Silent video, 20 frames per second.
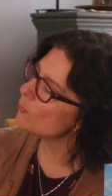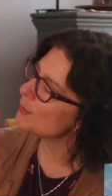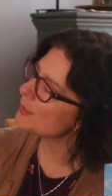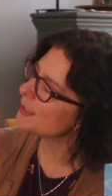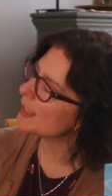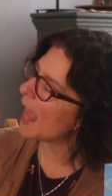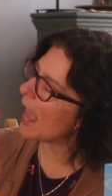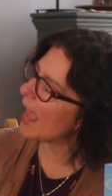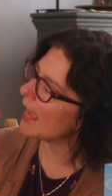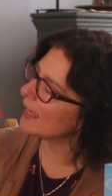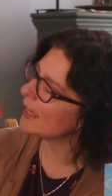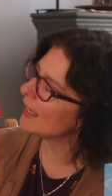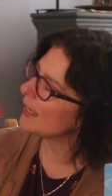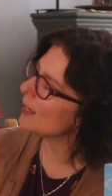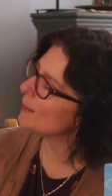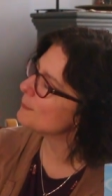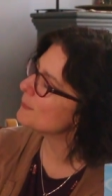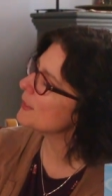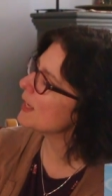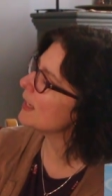was hanging
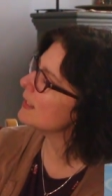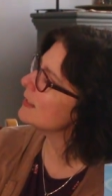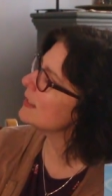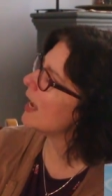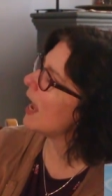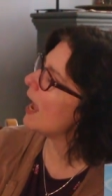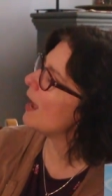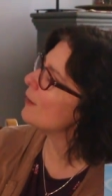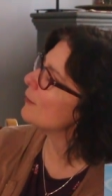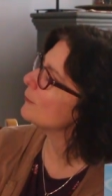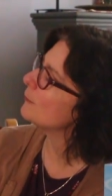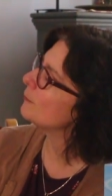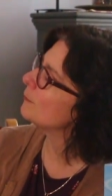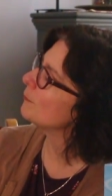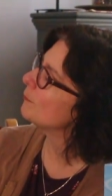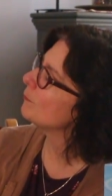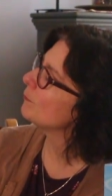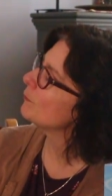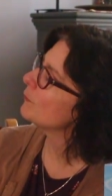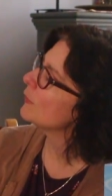upside down.
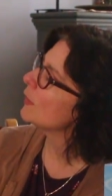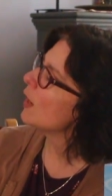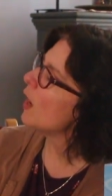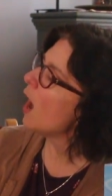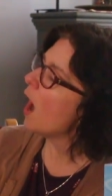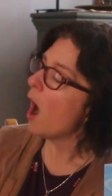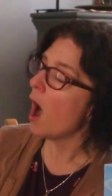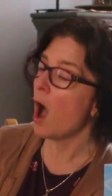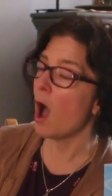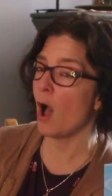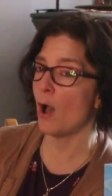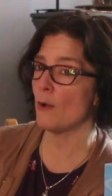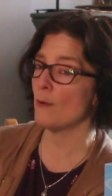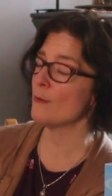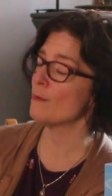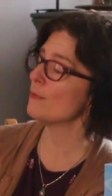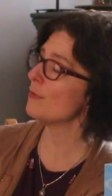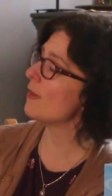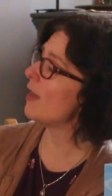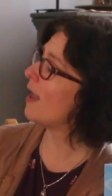
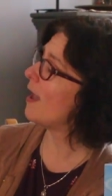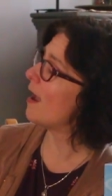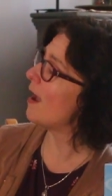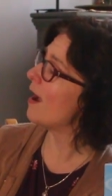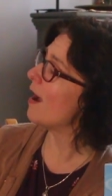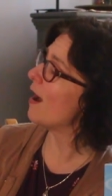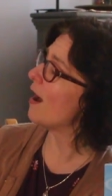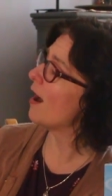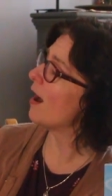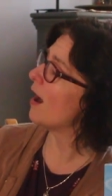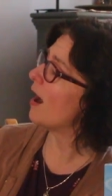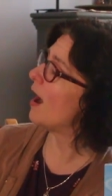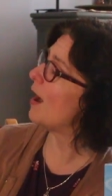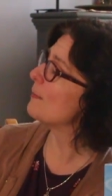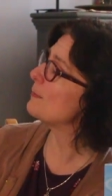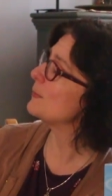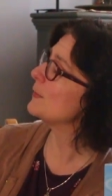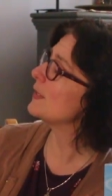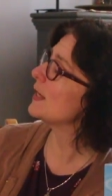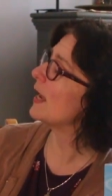Ho there,
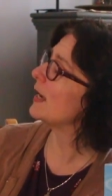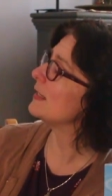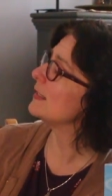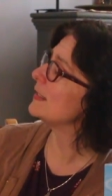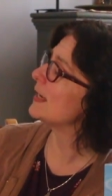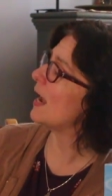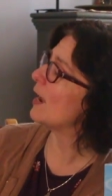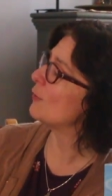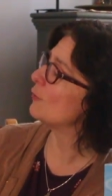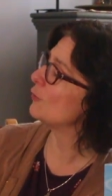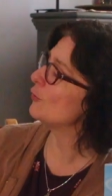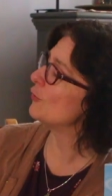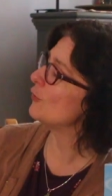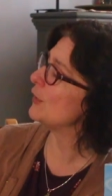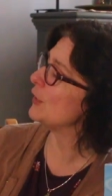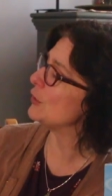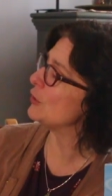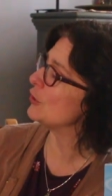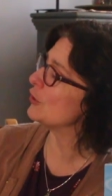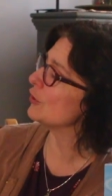upside-down
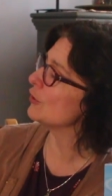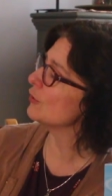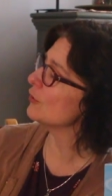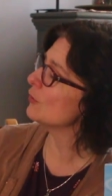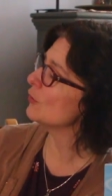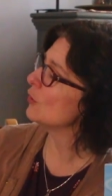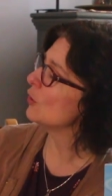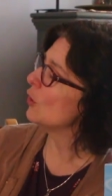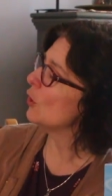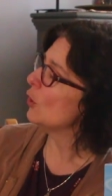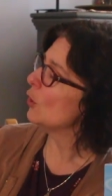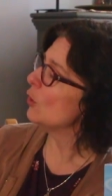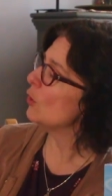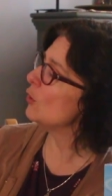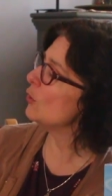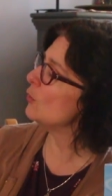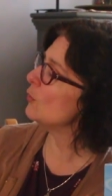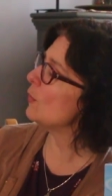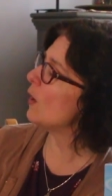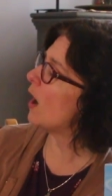creature.
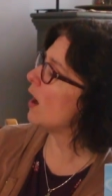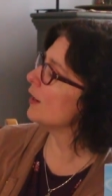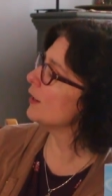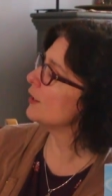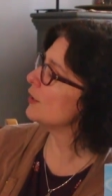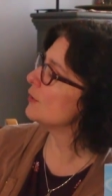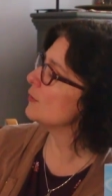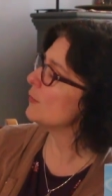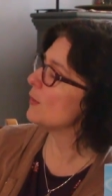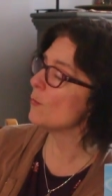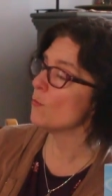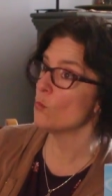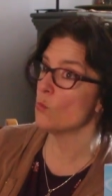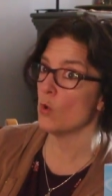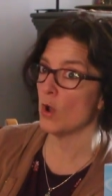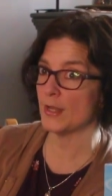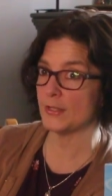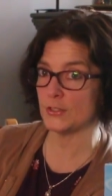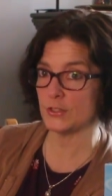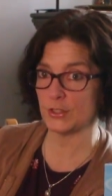Who are you and
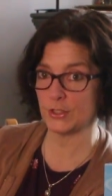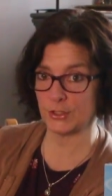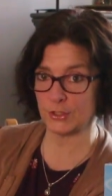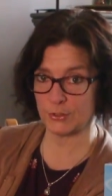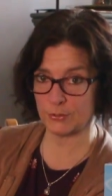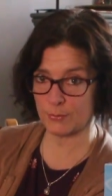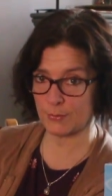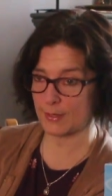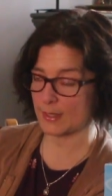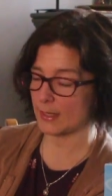what do you